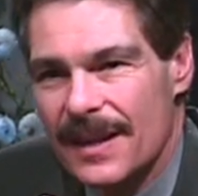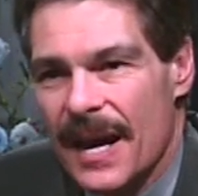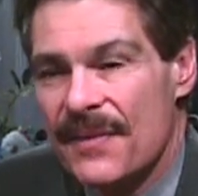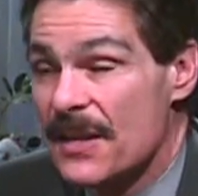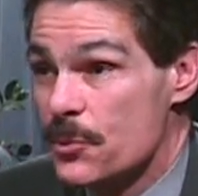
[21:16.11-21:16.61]

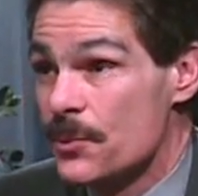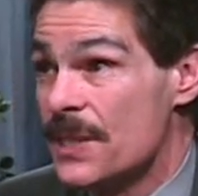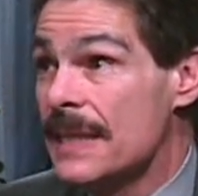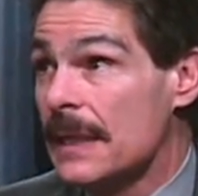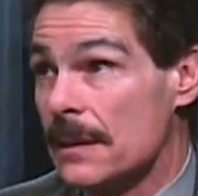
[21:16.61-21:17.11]
And that's
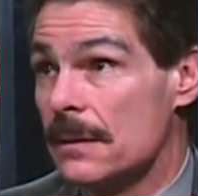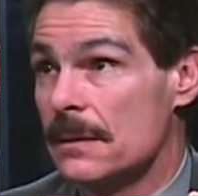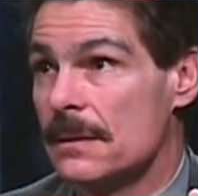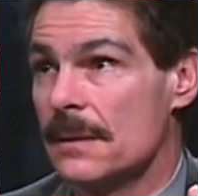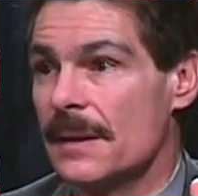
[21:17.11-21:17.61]
routine.
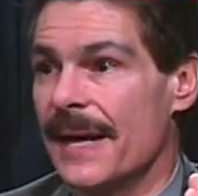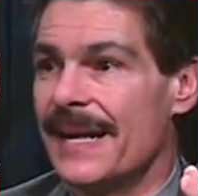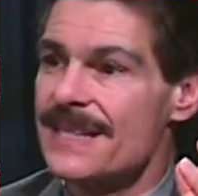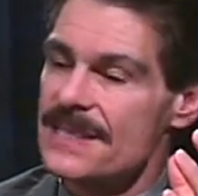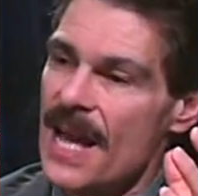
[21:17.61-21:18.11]

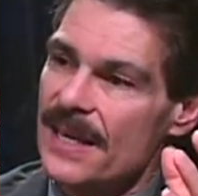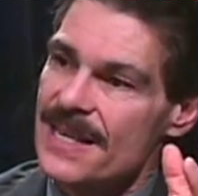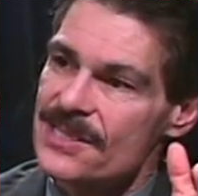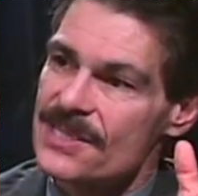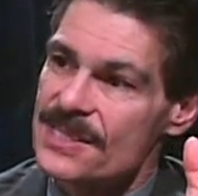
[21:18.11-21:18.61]
And it's not
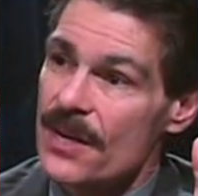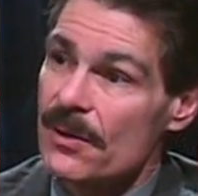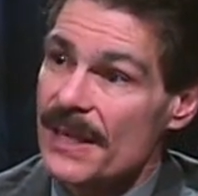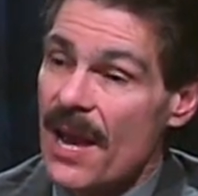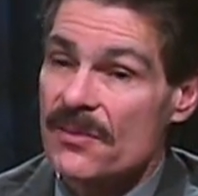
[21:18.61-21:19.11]

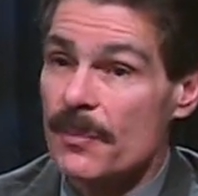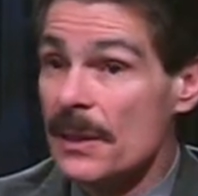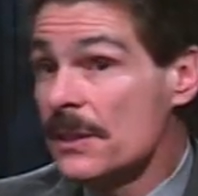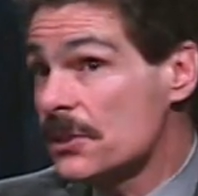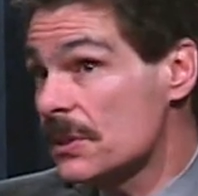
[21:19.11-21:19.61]
necessarily out of
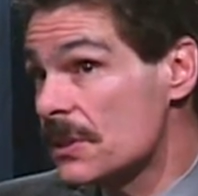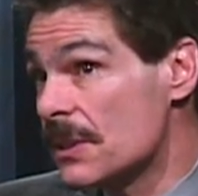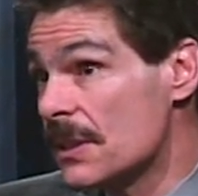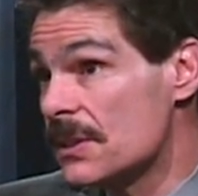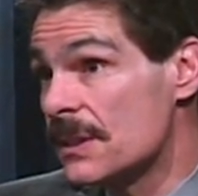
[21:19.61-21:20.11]

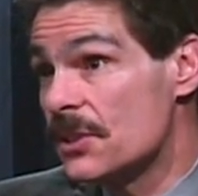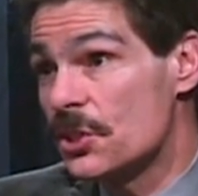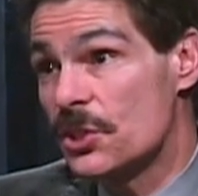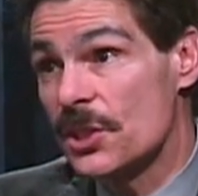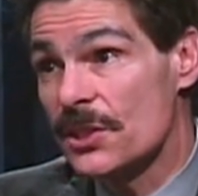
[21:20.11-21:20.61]
maliciousness, it's
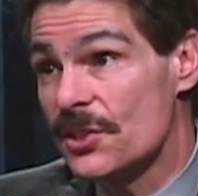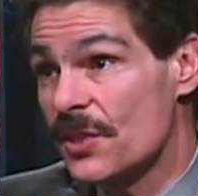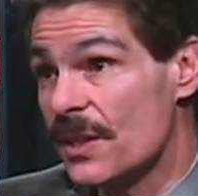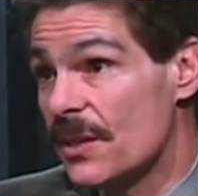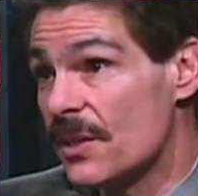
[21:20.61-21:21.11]
just
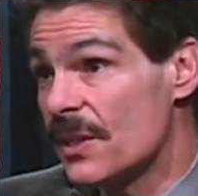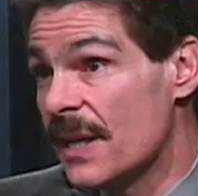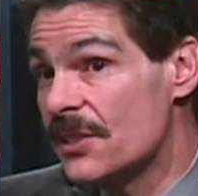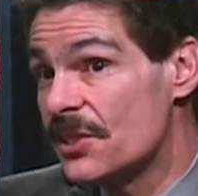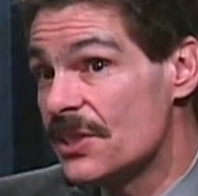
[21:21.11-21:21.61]
that
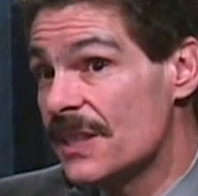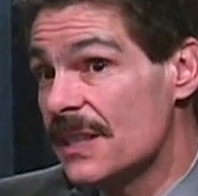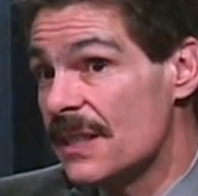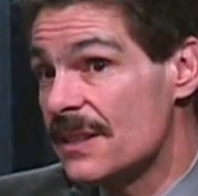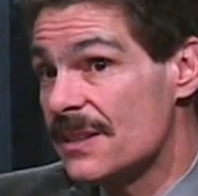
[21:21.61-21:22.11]
they
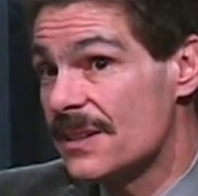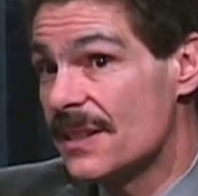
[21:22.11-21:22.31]
see it.